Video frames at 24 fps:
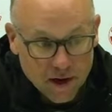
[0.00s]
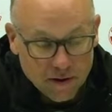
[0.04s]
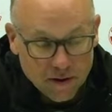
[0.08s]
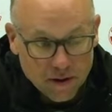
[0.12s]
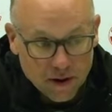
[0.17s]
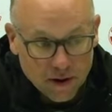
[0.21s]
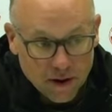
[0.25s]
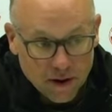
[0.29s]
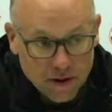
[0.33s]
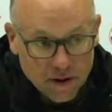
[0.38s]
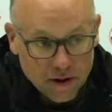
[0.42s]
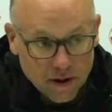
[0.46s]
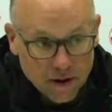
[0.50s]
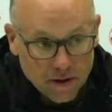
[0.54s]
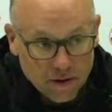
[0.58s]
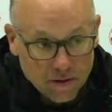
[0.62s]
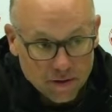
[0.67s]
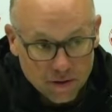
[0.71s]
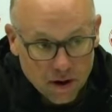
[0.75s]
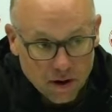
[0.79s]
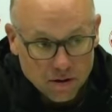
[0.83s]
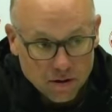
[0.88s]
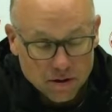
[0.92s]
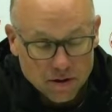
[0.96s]
and
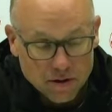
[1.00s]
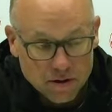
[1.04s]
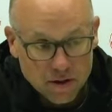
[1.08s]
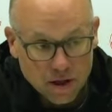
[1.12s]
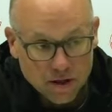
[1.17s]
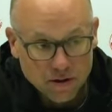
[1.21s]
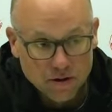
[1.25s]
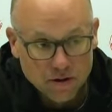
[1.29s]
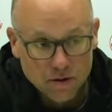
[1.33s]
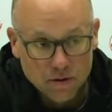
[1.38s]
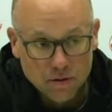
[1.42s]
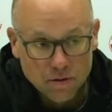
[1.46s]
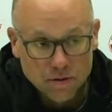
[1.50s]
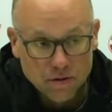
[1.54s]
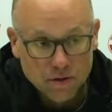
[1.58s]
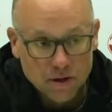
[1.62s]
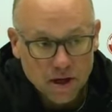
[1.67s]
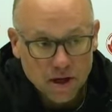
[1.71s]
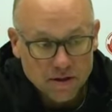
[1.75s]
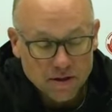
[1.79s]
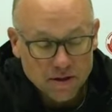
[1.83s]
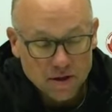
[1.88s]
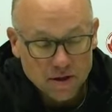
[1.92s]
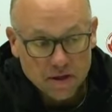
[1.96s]
there aren't tons of those
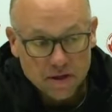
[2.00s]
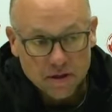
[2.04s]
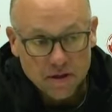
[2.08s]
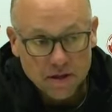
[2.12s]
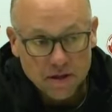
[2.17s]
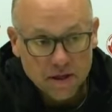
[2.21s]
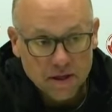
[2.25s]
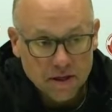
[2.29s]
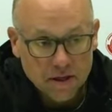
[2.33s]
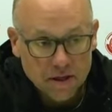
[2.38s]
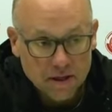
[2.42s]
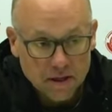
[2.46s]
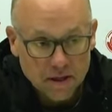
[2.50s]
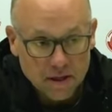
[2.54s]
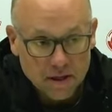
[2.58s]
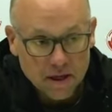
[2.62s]
guys in the league.